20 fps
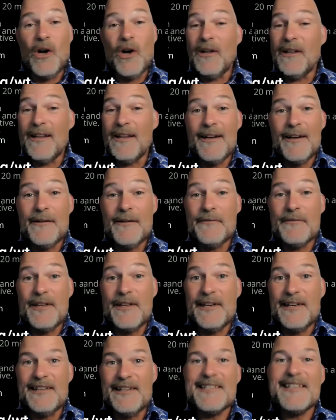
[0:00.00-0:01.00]
all
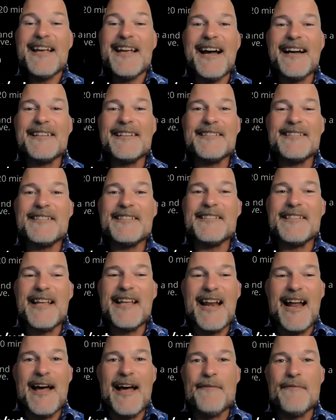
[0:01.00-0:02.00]
of the texts
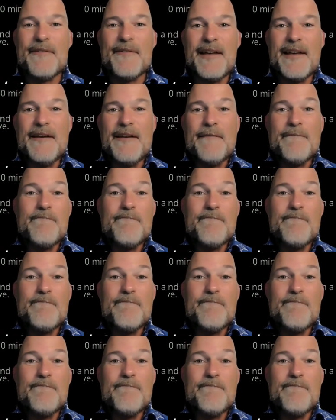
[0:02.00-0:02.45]
that I've